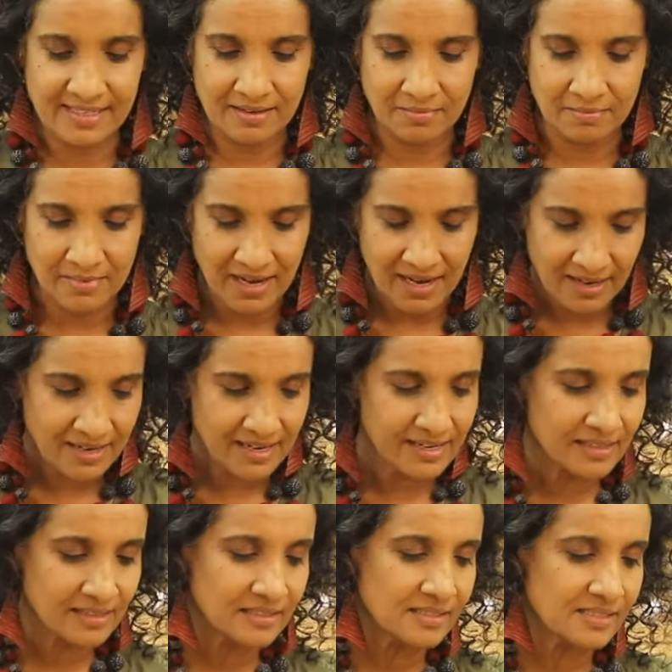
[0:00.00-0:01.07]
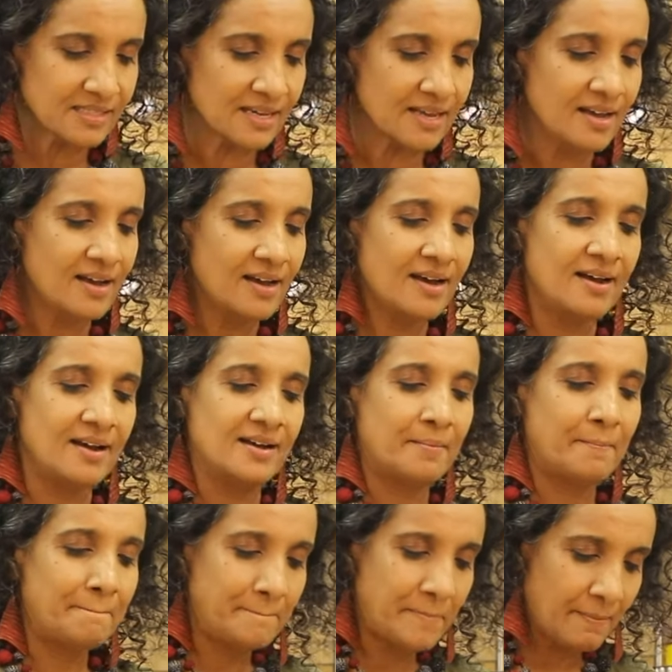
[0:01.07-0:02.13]
some onions,
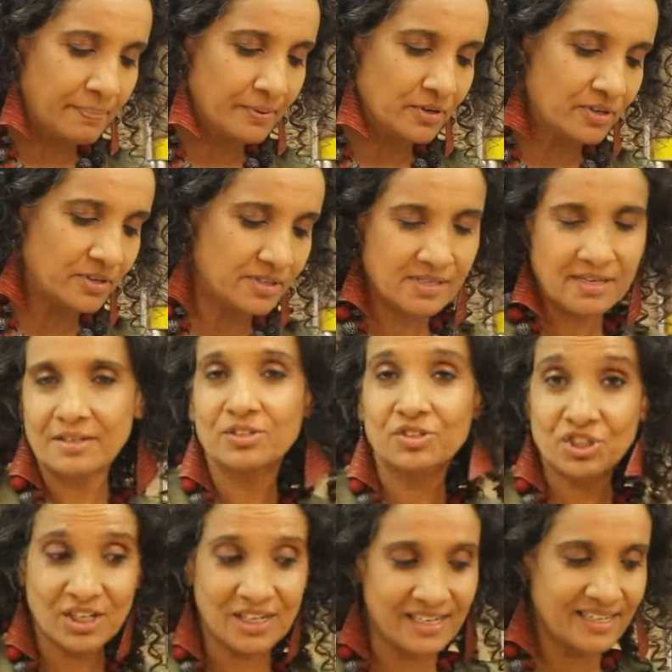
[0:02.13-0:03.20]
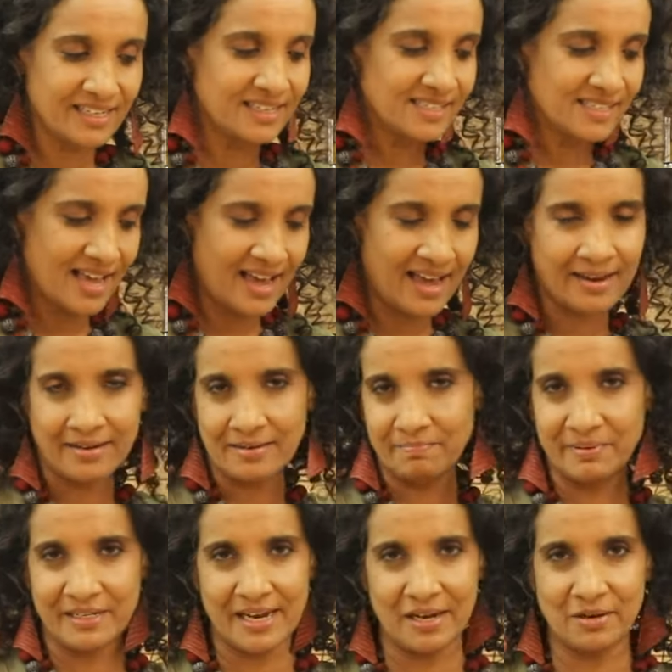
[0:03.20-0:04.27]
peppers, chilies, and
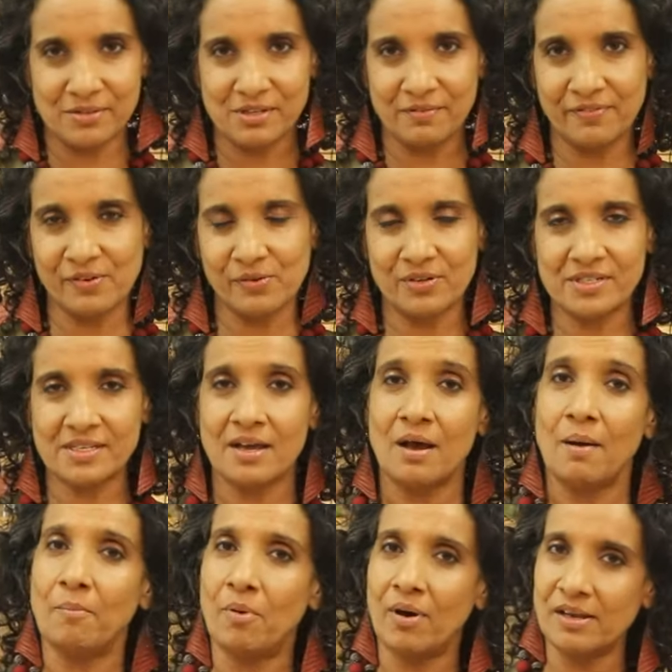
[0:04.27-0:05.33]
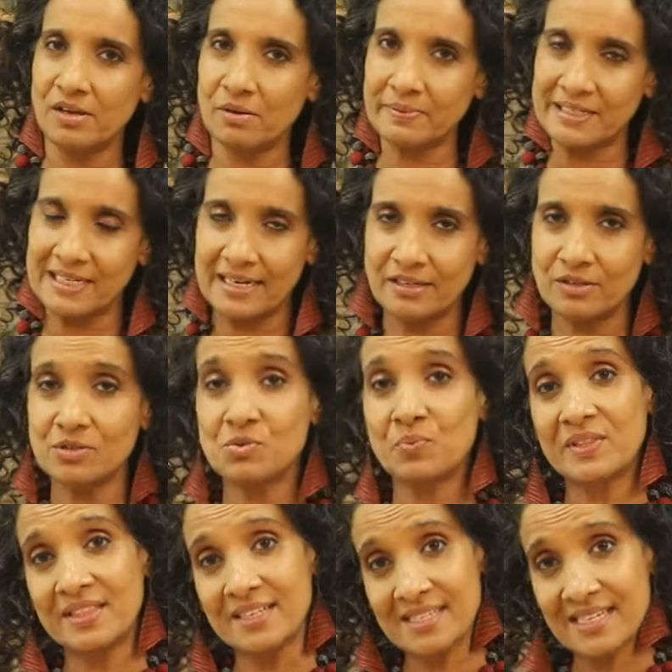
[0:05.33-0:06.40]
potatoes, of course. Boil your potatoes
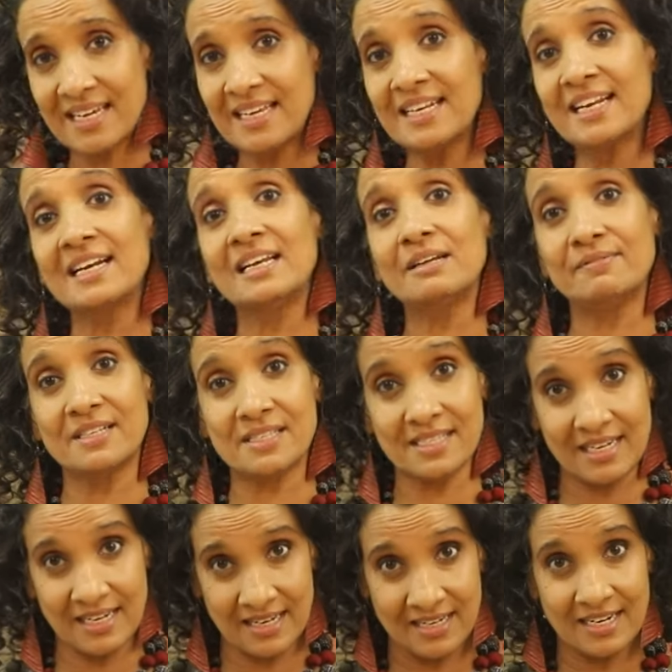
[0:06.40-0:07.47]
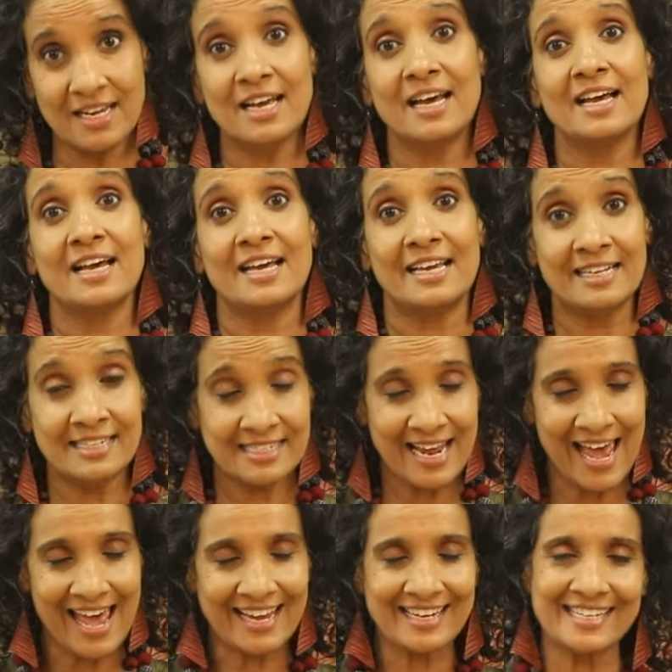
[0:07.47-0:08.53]
with the skin and leave the skin
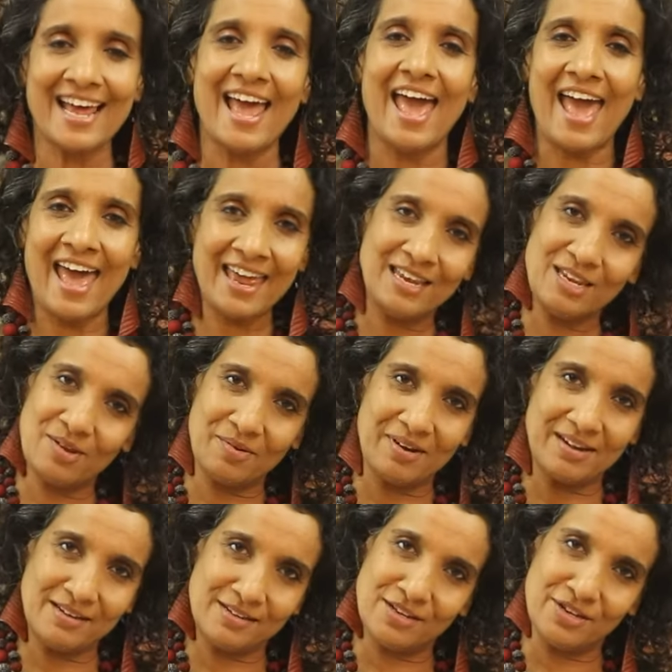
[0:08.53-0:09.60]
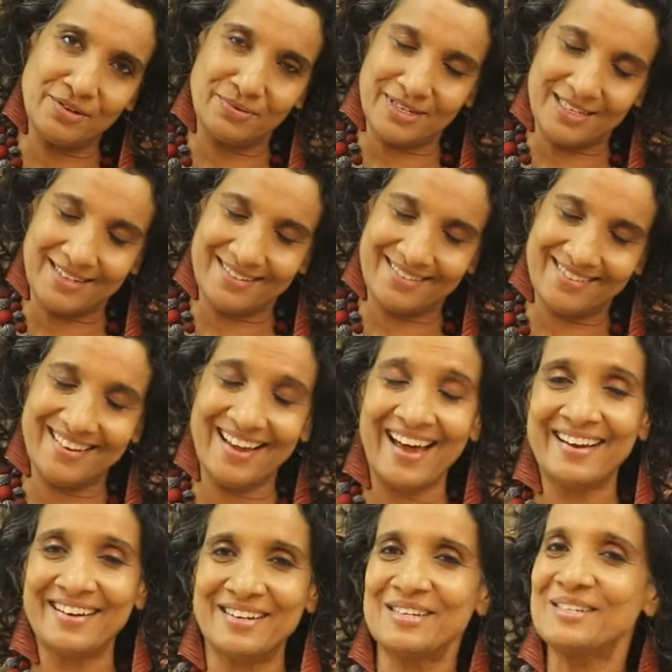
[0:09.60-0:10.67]
intact and you're ready to do it
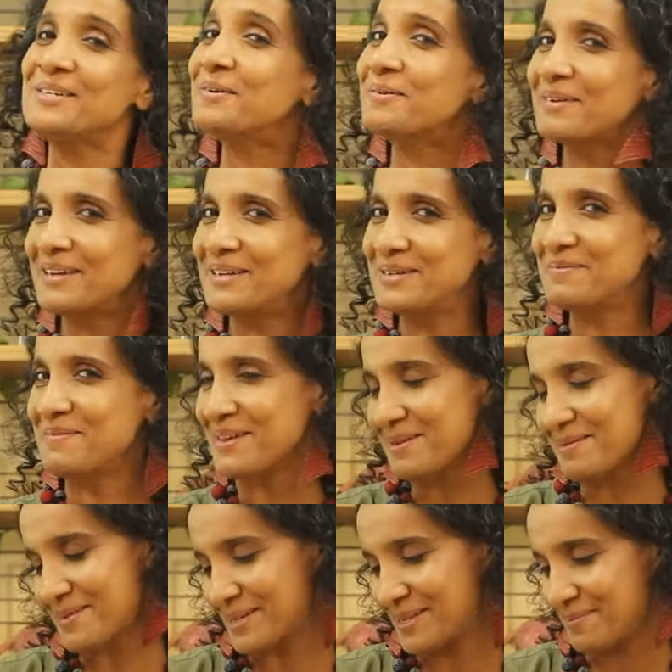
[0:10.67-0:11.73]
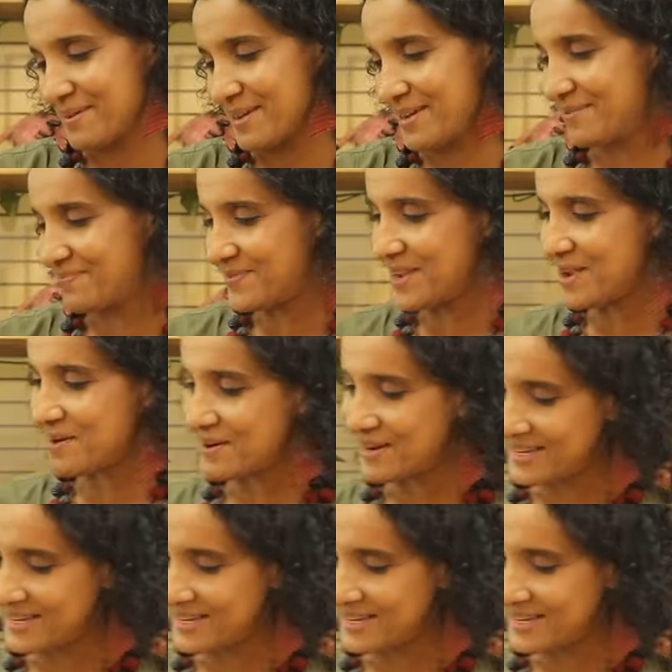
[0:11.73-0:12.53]
and you're ready to make the recipe. Here